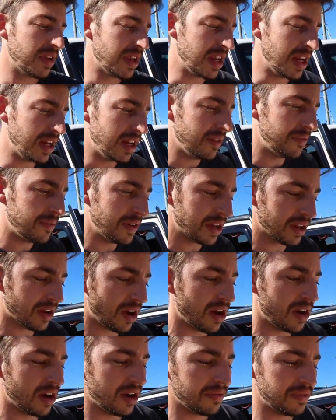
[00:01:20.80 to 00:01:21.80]
Anything
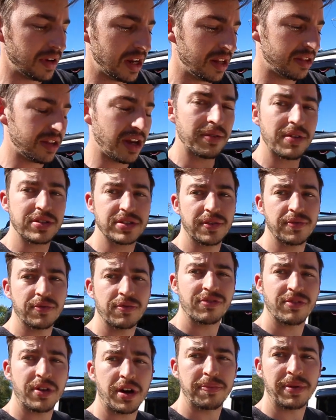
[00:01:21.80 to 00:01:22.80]
I've near done, because
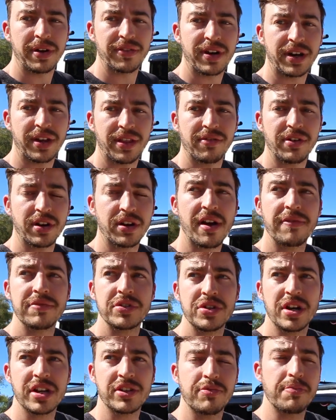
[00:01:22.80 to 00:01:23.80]
I've been running the
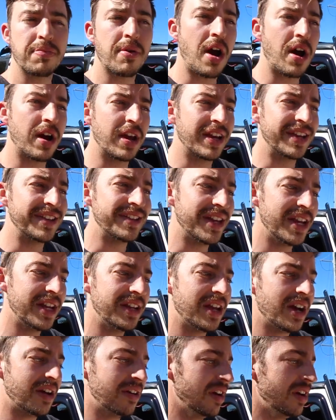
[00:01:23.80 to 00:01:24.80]
recovery tracks for probably a
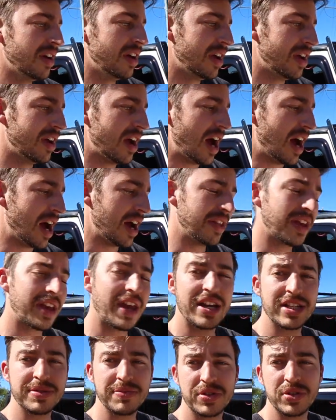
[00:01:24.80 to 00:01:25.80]
year now, the
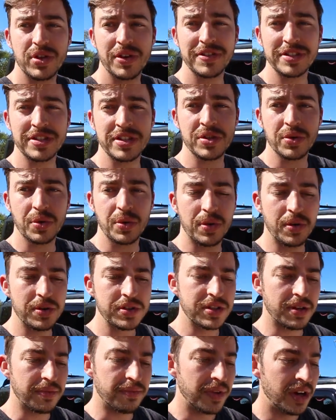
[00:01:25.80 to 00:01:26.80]
customer service is
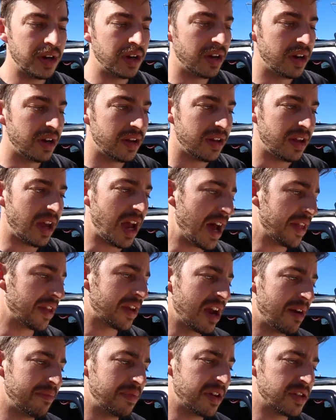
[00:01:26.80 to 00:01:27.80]
awesome.
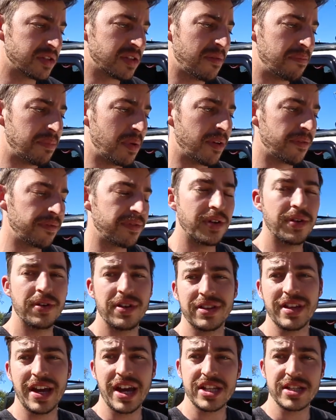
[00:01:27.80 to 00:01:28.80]
Other companies I've bought
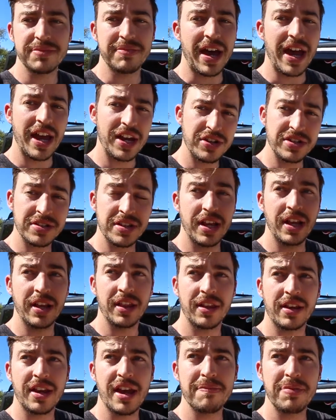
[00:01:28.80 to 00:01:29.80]
through, it takes them ages to
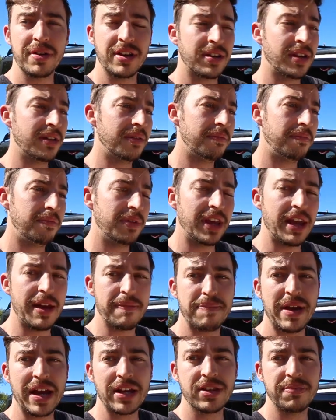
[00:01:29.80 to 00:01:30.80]
either
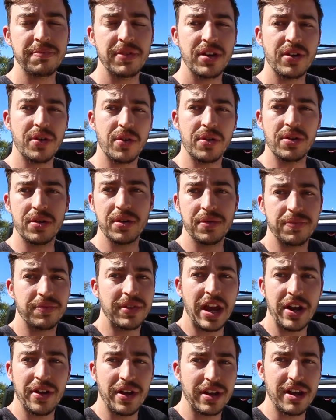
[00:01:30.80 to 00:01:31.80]
get back to me or
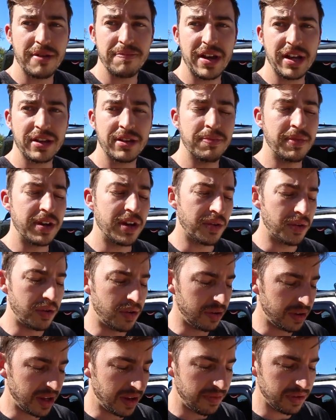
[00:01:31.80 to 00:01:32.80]
they don't get back to me at
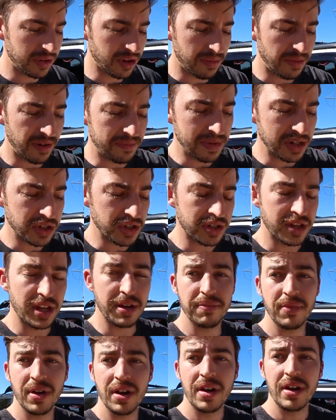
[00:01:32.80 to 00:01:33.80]
all. Every time I've messaged
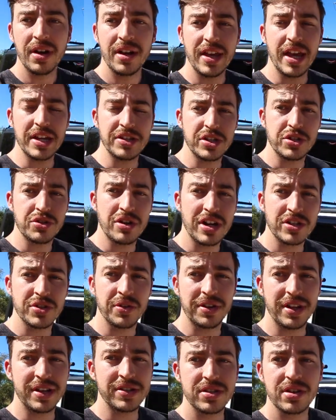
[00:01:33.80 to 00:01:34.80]
them, Exitrax
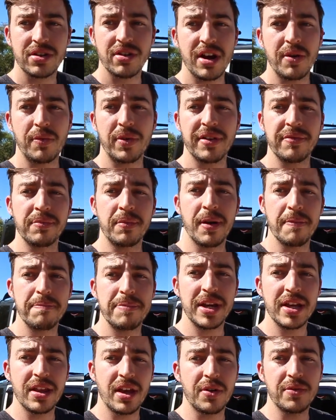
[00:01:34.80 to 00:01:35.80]
on Instagram, whatever it
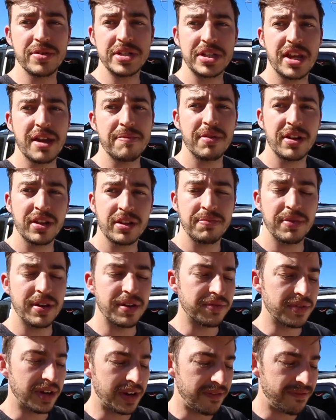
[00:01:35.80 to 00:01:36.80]
might be, they always get back to
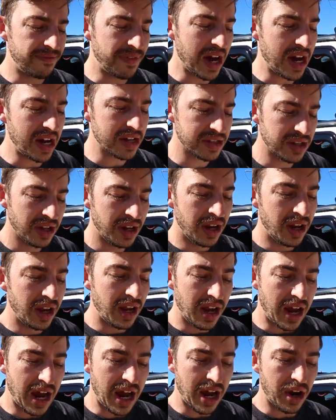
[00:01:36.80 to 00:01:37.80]
me really fast.
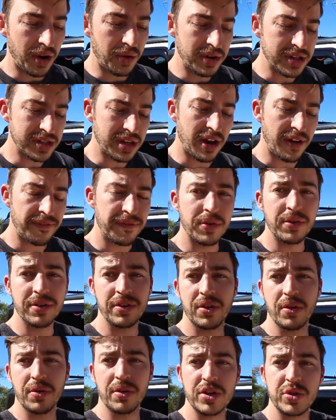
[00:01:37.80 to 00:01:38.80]
Always helpful
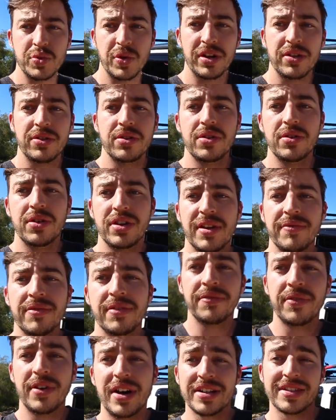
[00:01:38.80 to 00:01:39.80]
and always willing to
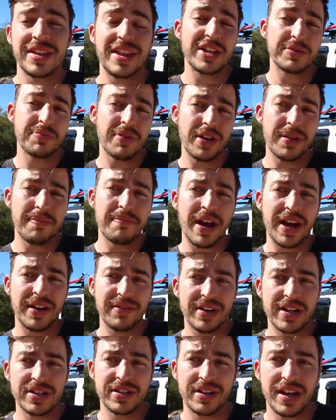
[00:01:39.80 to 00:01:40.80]
give advice. And that's probably the
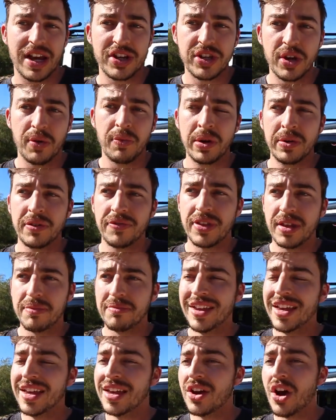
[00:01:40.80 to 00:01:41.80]
main reason I actually went with
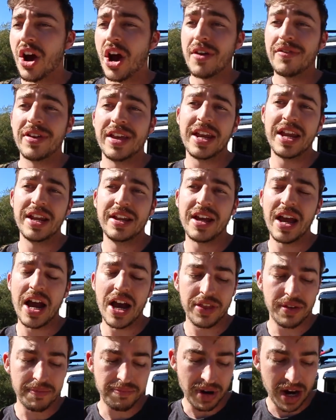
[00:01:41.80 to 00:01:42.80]
them over any
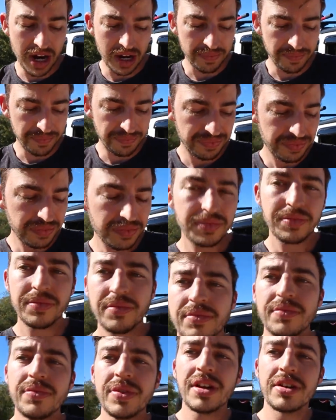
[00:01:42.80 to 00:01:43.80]
other brand.
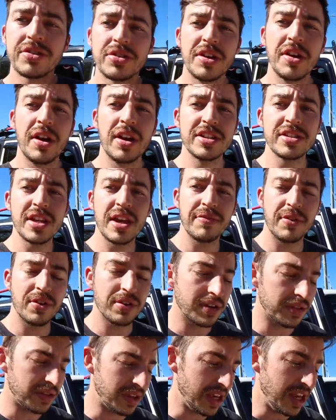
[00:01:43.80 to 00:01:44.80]
So let's have a
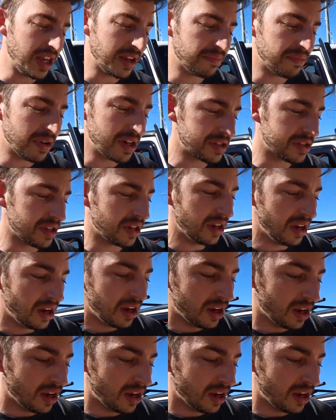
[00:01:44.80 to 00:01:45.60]
look at the air compressor.